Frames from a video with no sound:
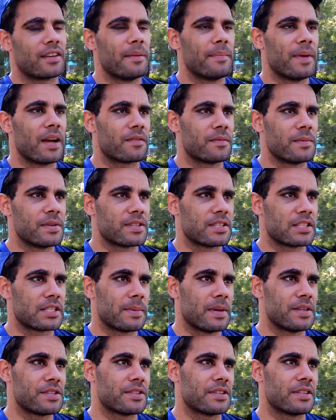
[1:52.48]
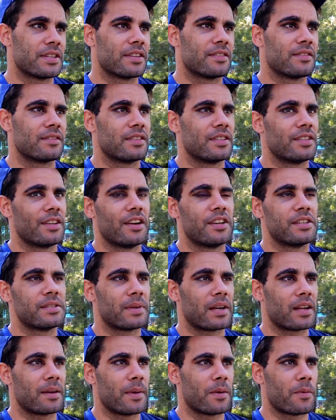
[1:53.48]
come back from his suspension, and you know he's
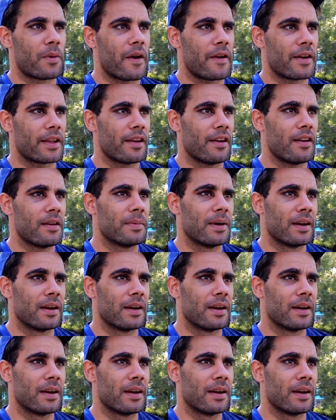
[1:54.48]
going to be wearing a go.